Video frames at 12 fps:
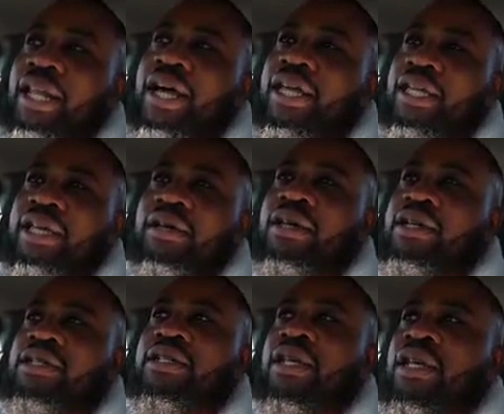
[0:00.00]
Like,
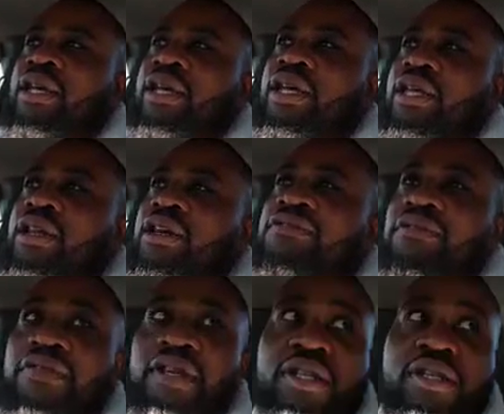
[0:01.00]
because enough of